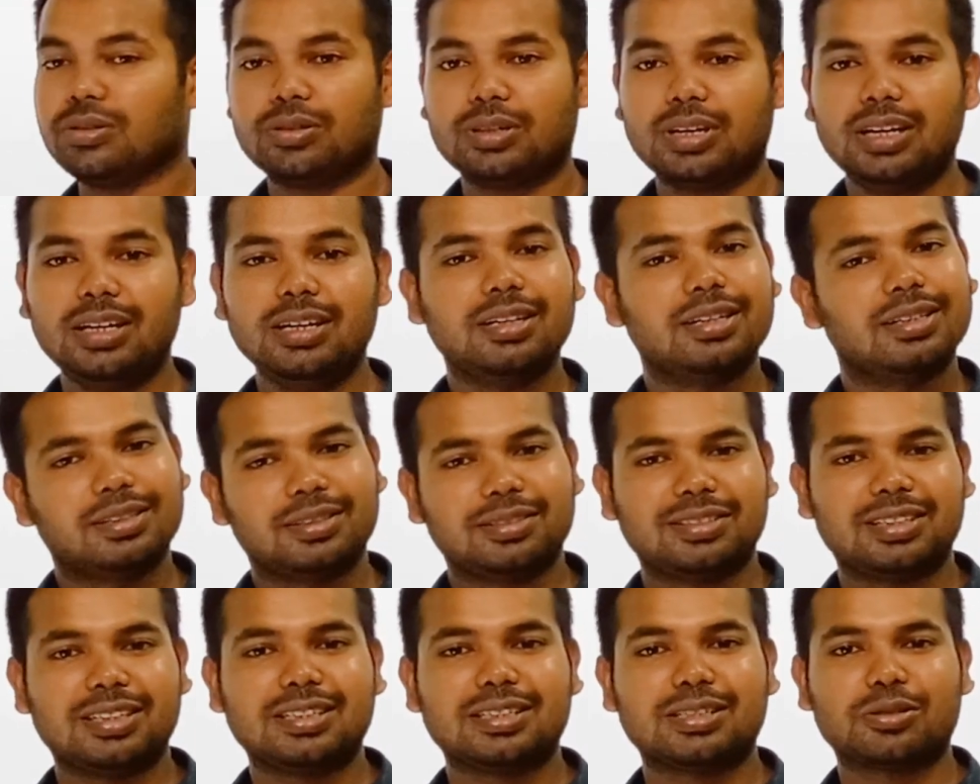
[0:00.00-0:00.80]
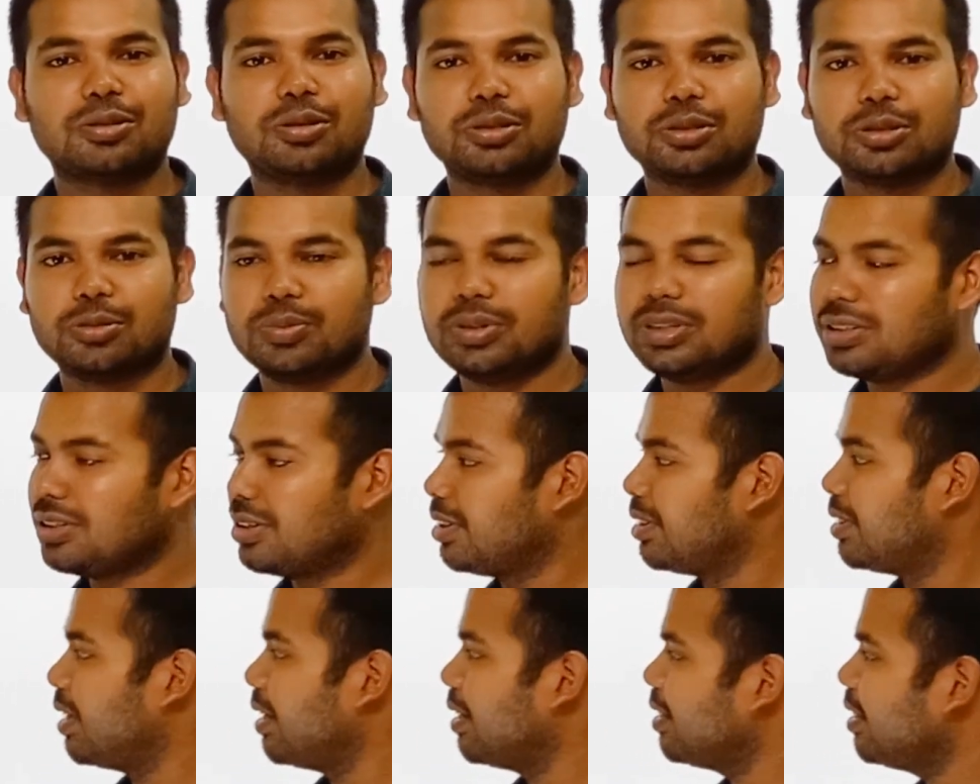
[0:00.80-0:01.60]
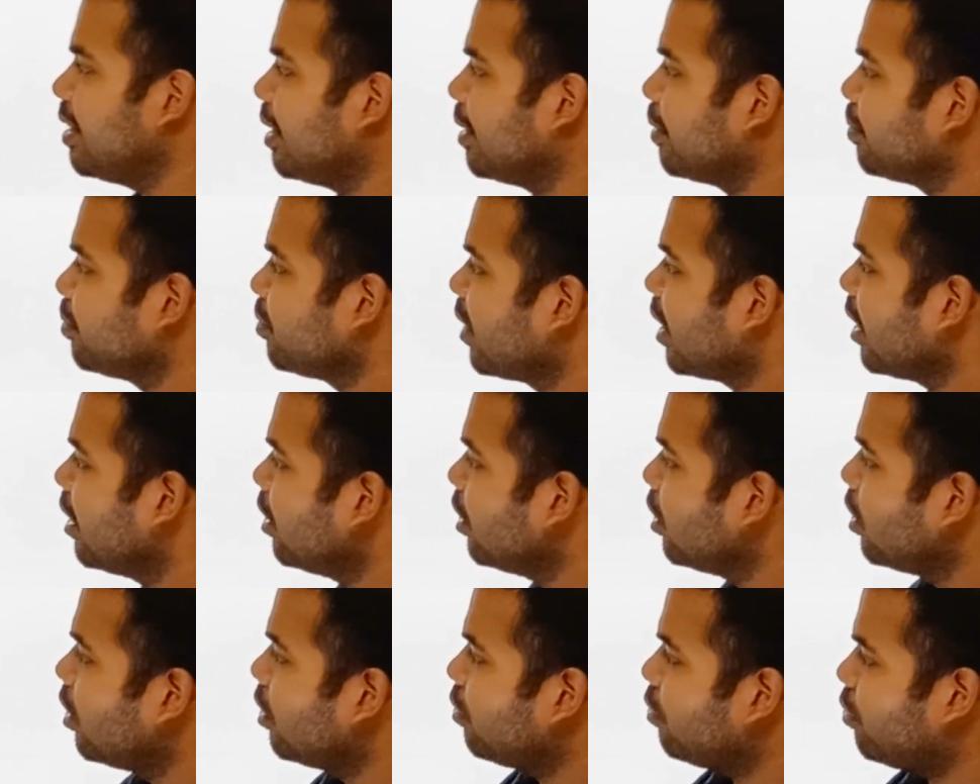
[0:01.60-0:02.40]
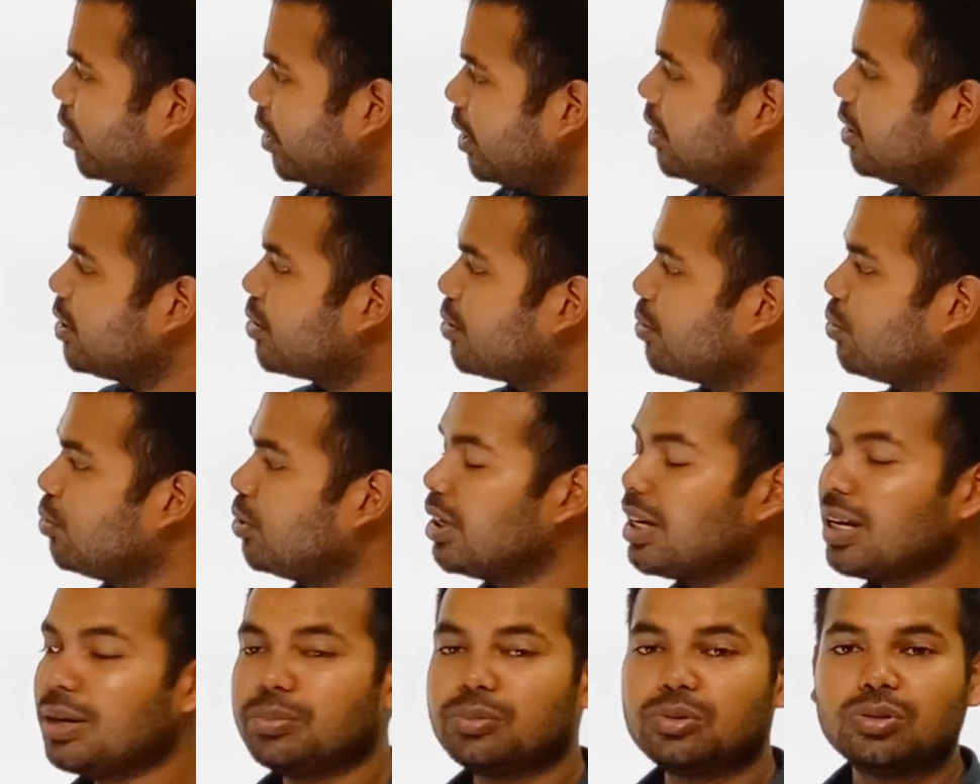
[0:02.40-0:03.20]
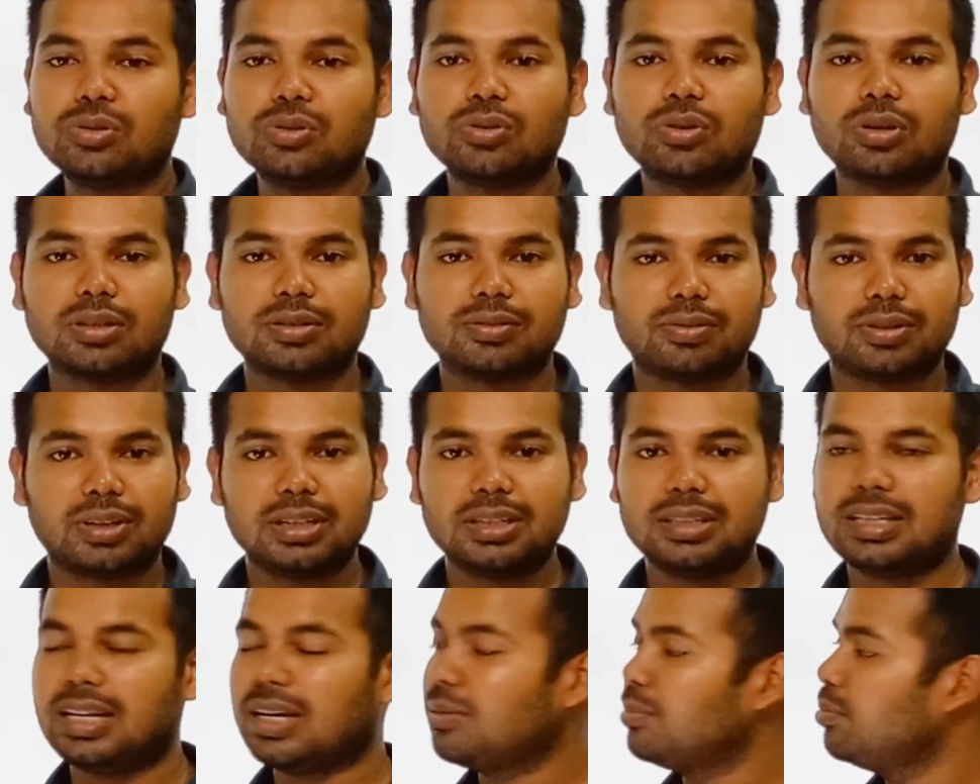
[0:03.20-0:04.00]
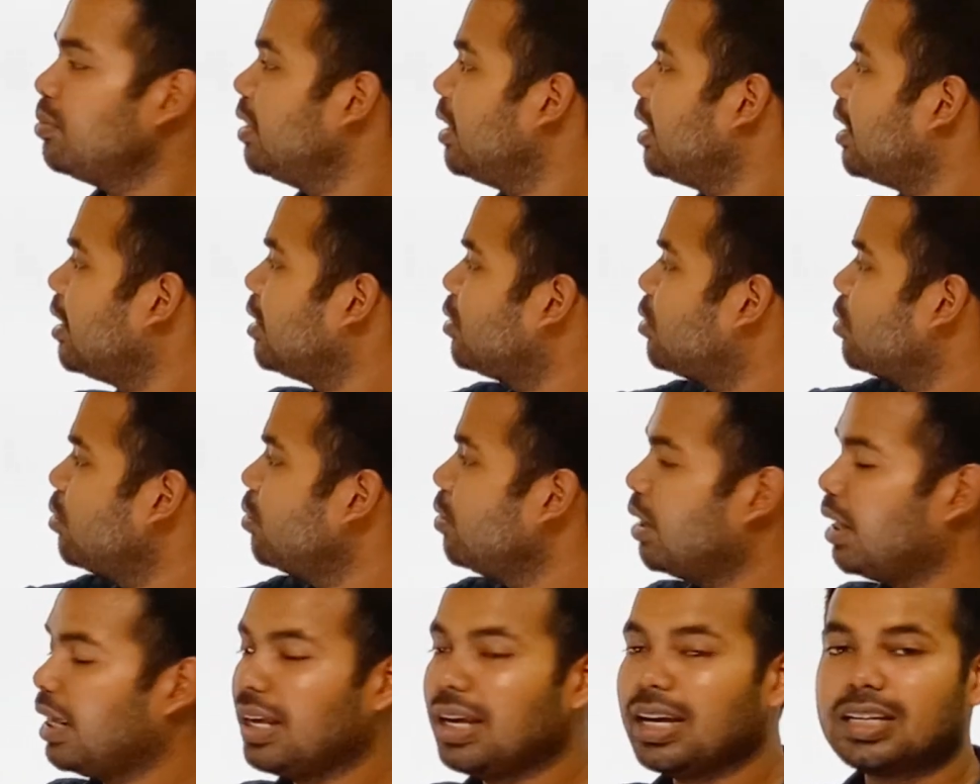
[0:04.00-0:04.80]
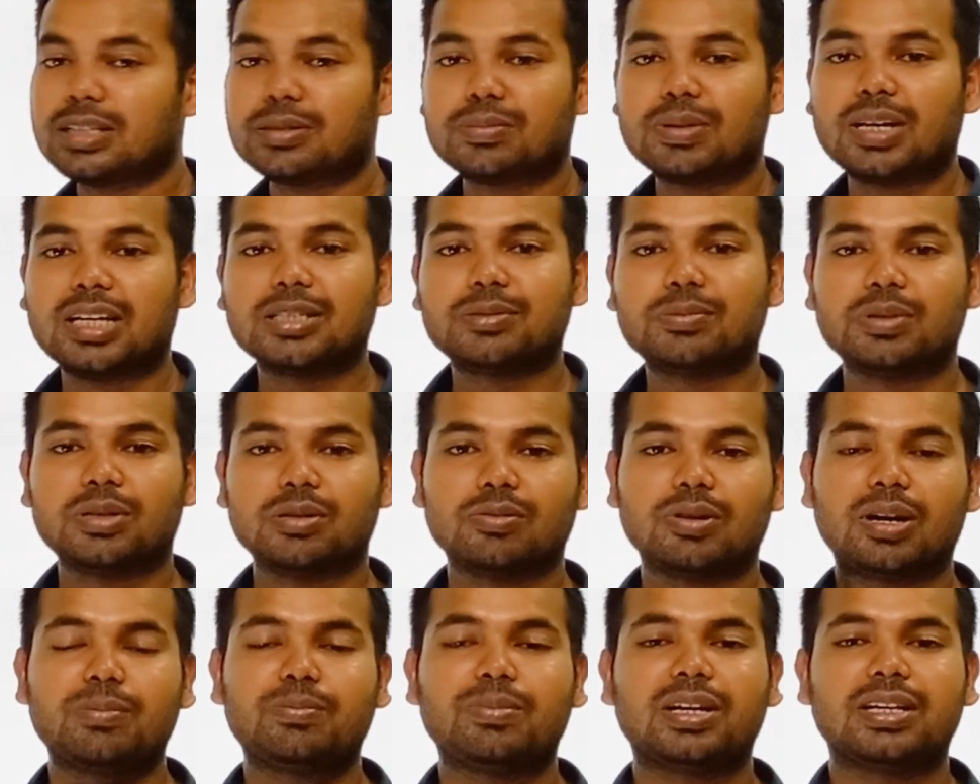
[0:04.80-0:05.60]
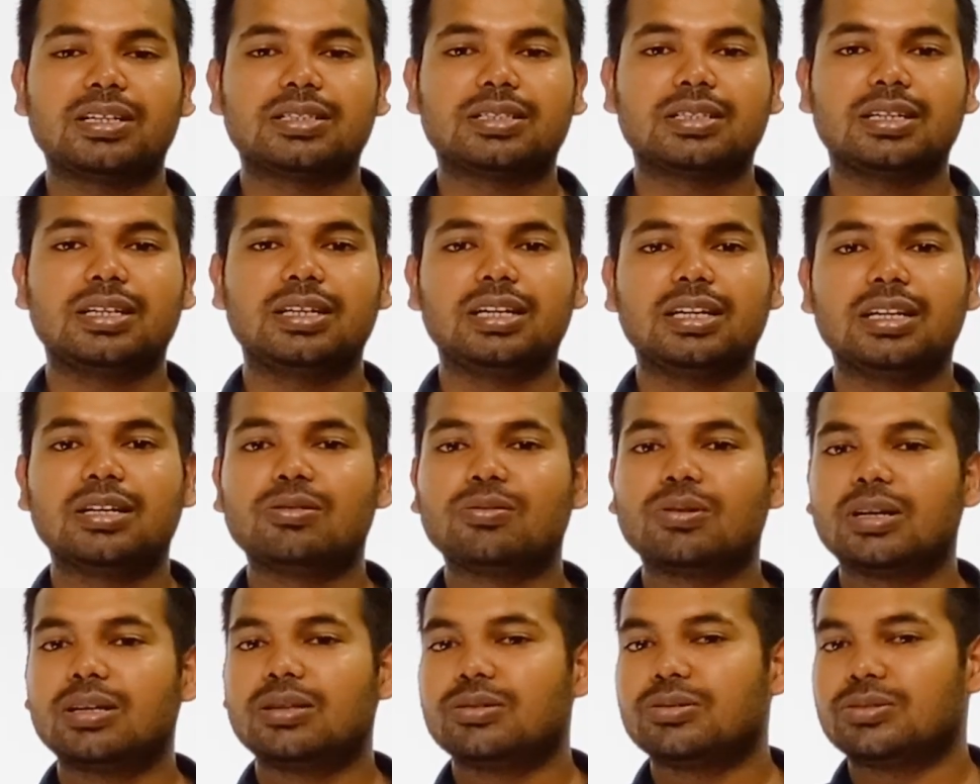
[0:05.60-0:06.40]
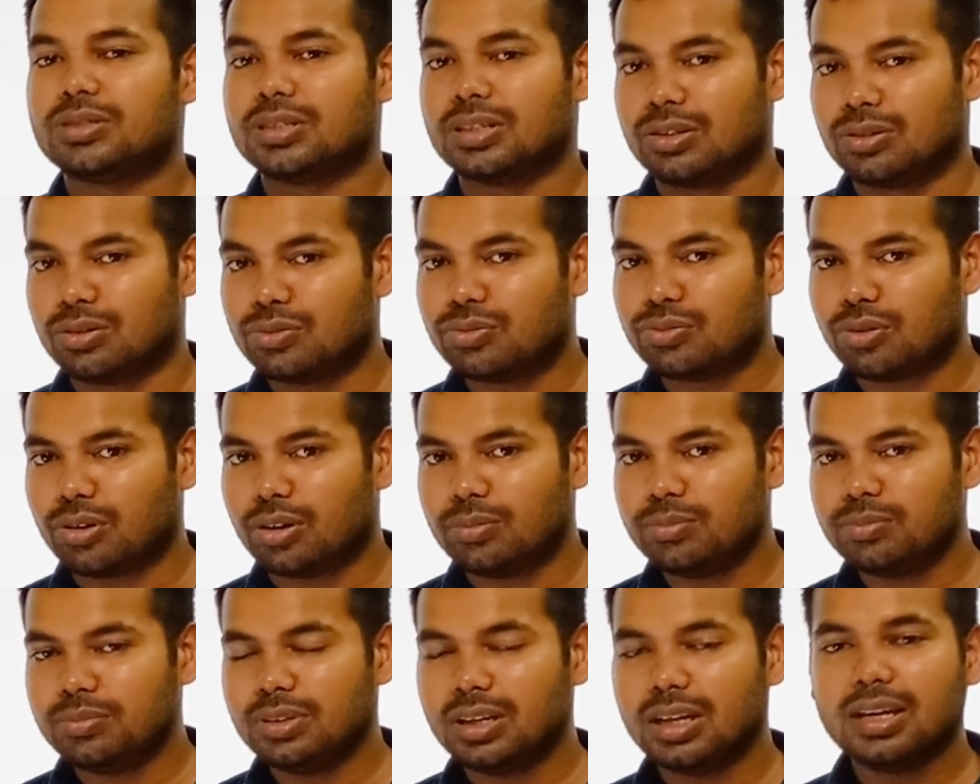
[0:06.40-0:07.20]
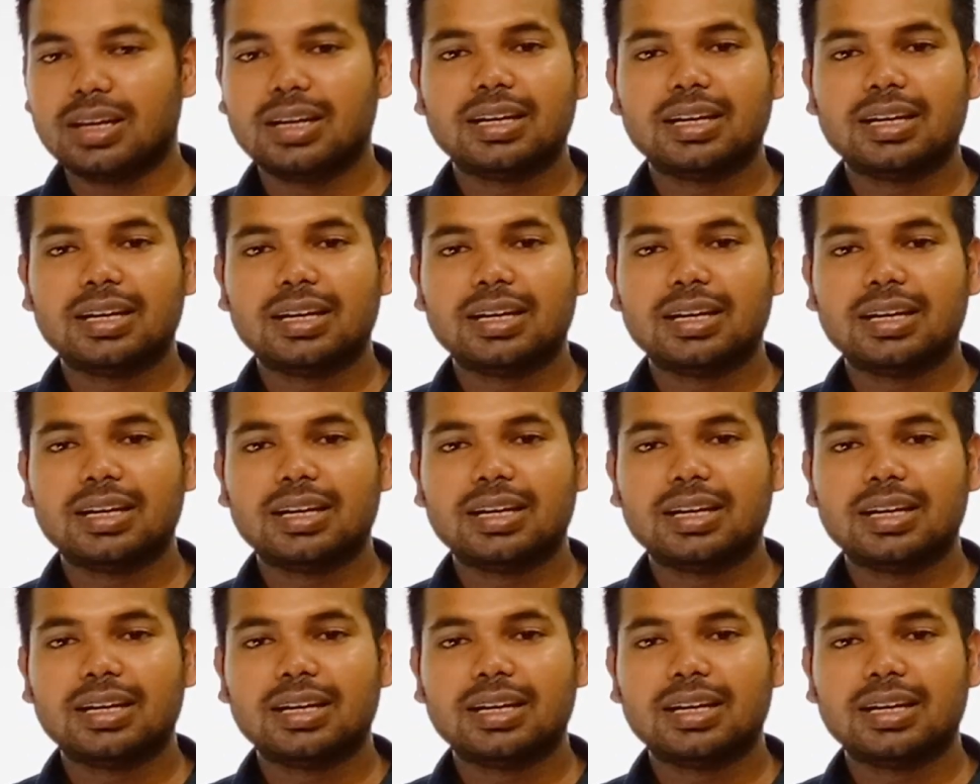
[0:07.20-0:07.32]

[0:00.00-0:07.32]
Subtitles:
Okay, this is going to be interesting. See, first we have to convert them into ax plus by plus c equal to 0 form.